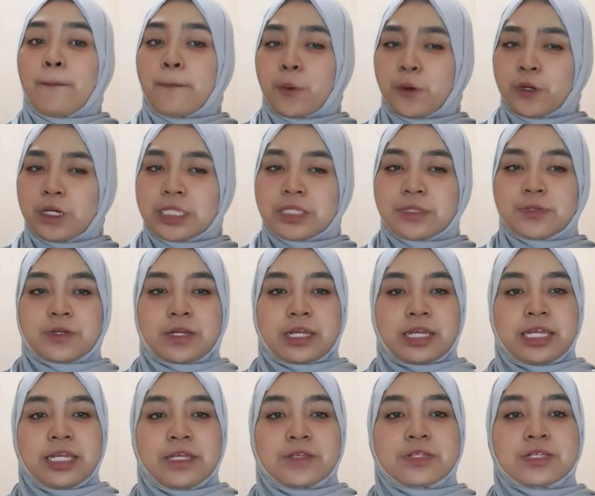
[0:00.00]
Poetry
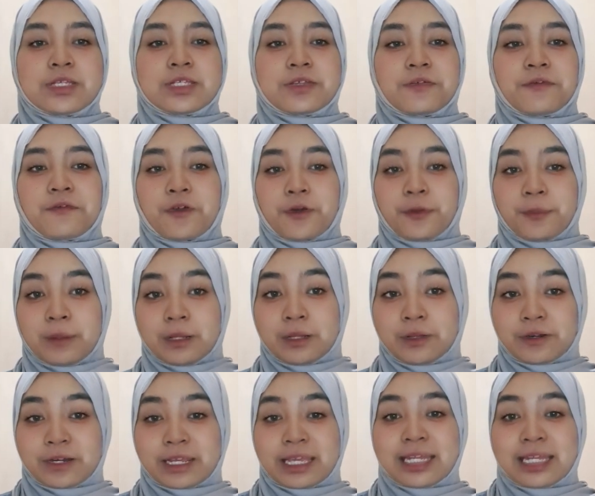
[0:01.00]
uses a formal
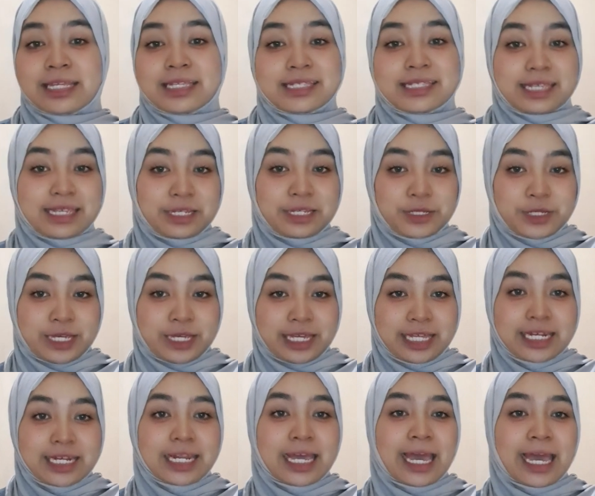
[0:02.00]

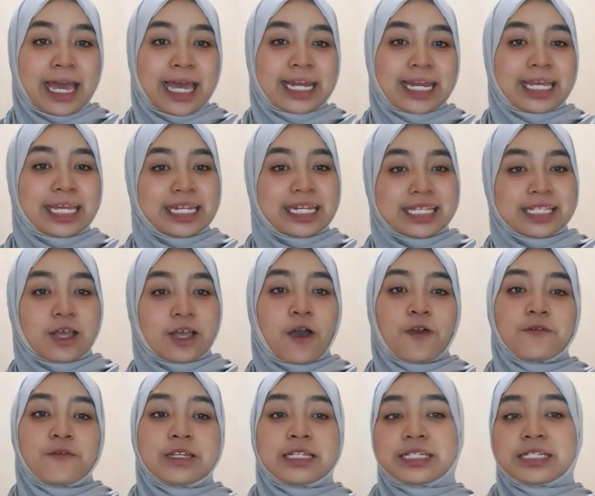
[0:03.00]
organization and it is
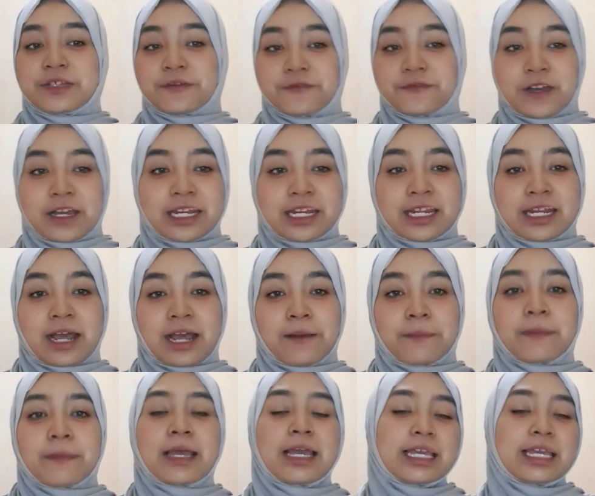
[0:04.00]
often divided up
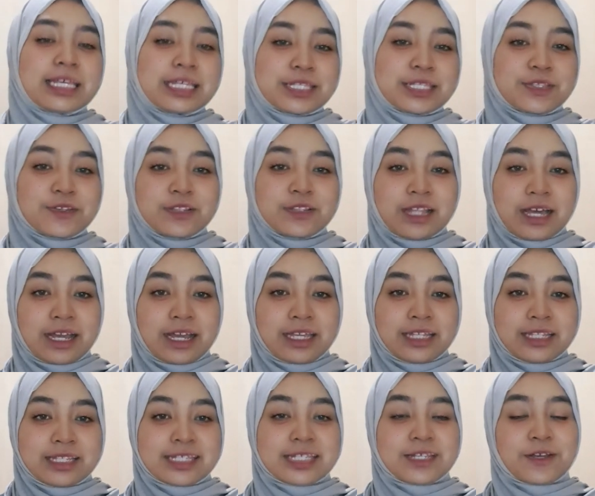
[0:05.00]
into
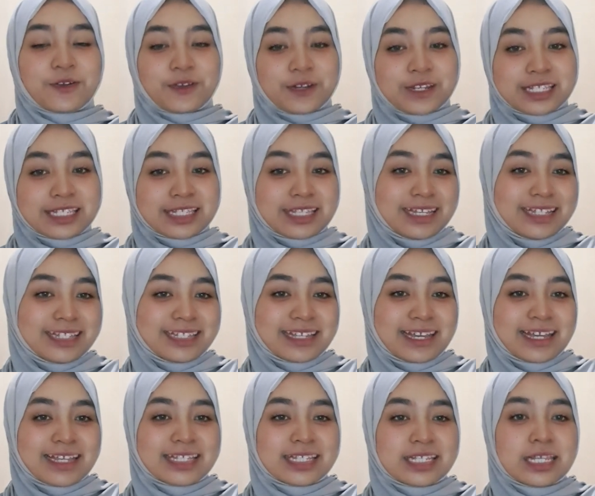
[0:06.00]
lines or
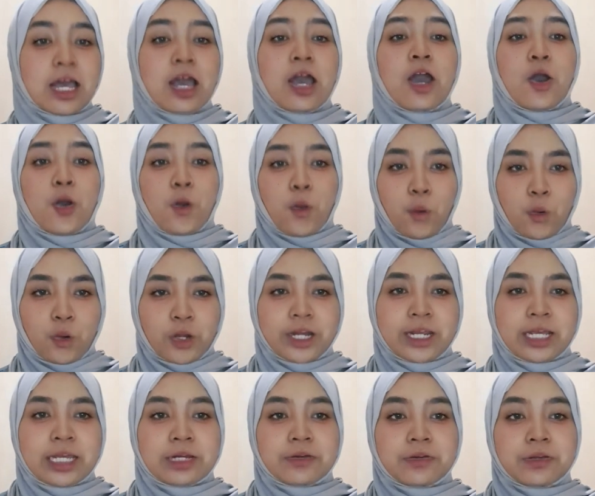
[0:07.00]
stanzas, or
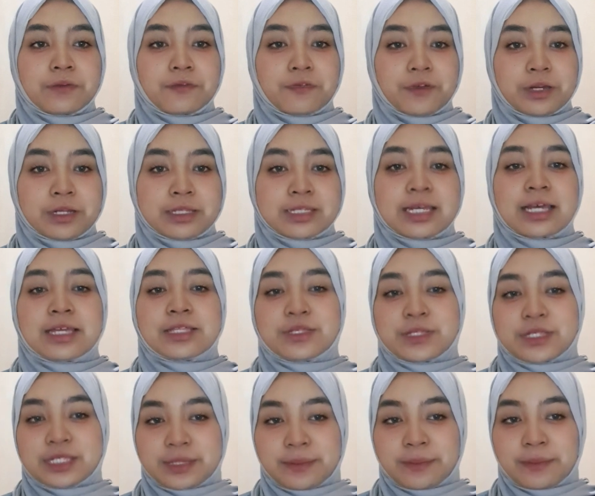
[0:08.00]
it refers to
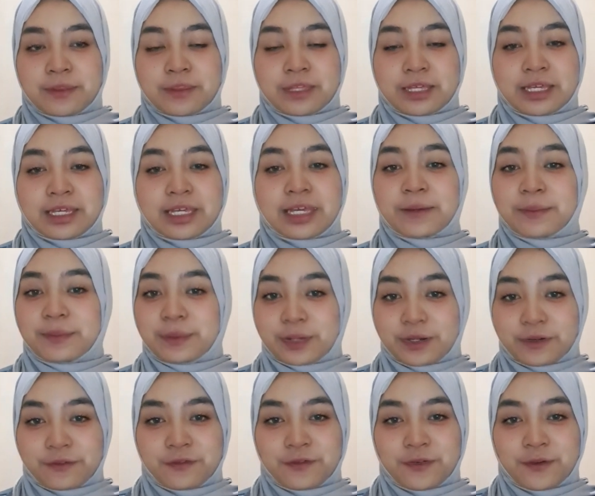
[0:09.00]
something
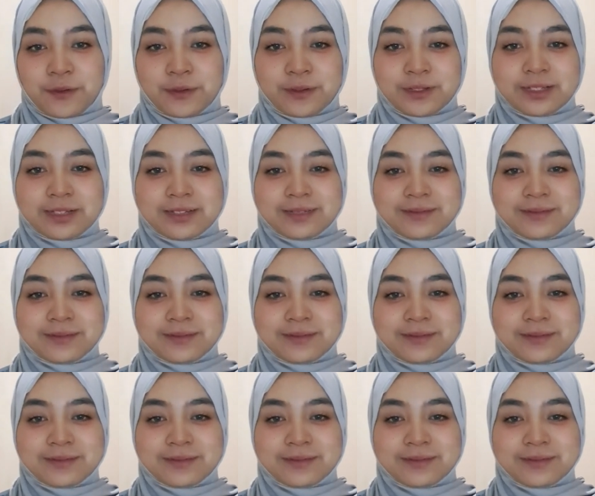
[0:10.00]
beautiful.